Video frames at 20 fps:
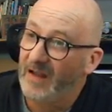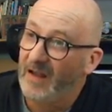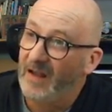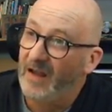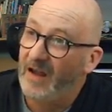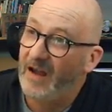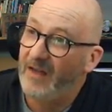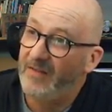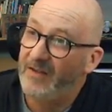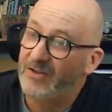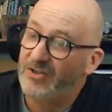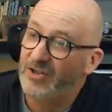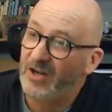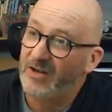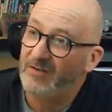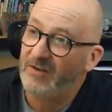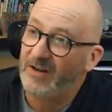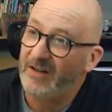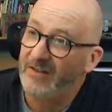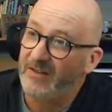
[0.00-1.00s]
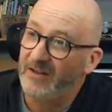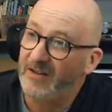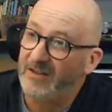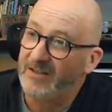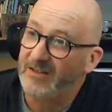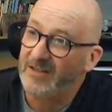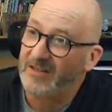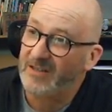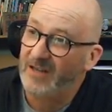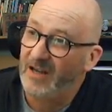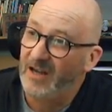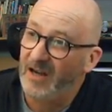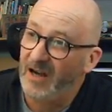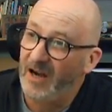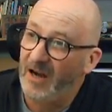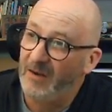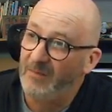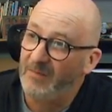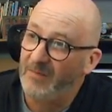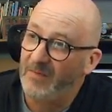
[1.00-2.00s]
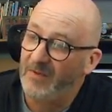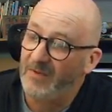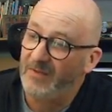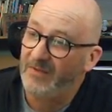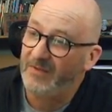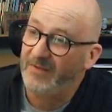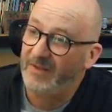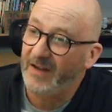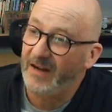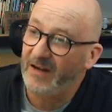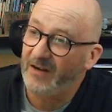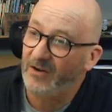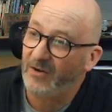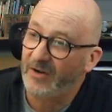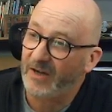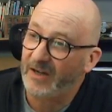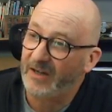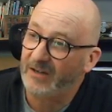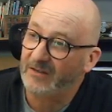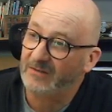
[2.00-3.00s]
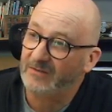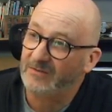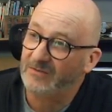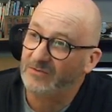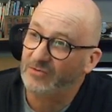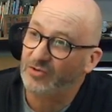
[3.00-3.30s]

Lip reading: and that generally that they're looking